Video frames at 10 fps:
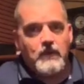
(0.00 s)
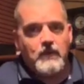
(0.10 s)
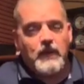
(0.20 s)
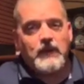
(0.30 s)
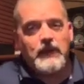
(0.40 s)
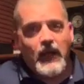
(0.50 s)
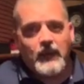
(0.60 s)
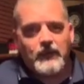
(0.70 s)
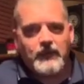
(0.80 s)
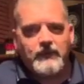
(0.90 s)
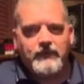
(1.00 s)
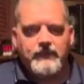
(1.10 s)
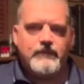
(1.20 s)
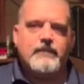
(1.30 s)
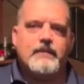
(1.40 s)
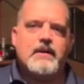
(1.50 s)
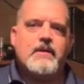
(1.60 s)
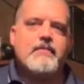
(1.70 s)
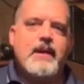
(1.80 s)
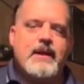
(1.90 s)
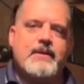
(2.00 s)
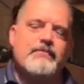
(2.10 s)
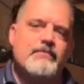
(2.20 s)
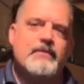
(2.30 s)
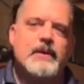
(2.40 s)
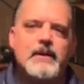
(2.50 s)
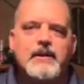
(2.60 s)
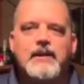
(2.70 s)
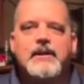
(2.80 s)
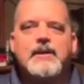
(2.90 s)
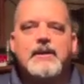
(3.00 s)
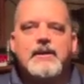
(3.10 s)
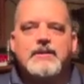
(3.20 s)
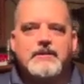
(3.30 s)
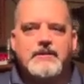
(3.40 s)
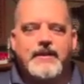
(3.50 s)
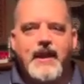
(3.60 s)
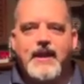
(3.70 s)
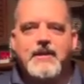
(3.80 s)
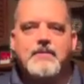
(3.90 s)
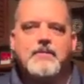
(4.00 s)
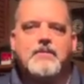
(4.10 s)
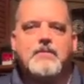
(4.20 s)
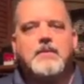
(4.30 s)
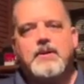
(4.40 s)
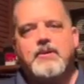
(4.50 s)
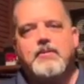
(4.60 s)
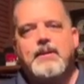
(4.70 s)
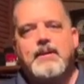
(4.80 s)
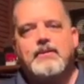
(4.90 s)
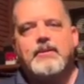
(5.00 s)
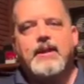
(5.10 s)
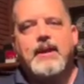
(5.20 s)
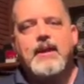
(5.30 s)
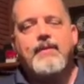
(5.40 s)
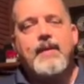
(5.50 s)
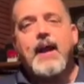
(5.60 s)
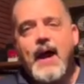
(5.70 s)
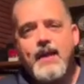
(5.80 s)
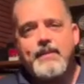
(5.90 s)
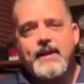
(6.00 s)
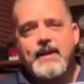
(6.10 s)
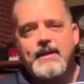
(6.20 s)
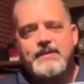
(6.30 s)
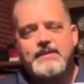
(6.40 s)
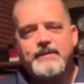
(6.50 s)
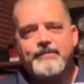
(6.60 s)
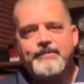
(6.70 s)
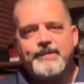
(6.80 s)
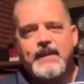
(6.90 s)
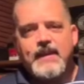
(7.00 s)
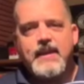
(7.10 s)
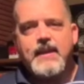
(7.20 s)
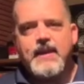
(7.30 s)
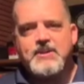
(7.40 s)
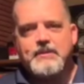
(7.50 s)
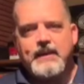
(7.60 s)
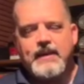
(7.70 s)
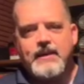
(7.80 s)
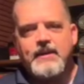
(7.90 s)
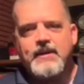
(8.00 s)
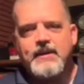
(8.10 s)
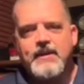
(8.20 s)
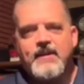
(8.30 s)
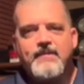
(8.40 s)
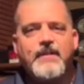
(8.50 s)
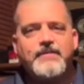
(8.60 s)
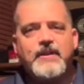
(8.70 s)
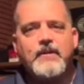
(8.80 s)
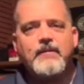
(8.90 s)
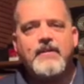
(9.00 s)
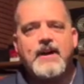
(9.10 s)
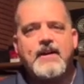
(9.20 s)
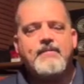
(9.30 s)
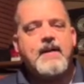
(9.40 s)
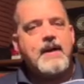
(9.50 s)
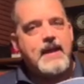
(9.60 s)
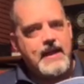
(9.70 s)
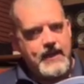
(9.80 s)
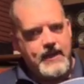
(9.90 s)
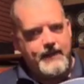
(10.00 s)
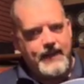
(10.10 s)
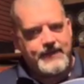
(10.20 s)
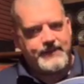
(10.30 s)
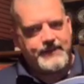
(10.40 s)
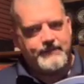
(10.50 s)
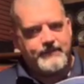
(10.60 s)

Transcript: Well, hello, welcome back. Today, we're going to be looking at the Ibanez EHB1505MS.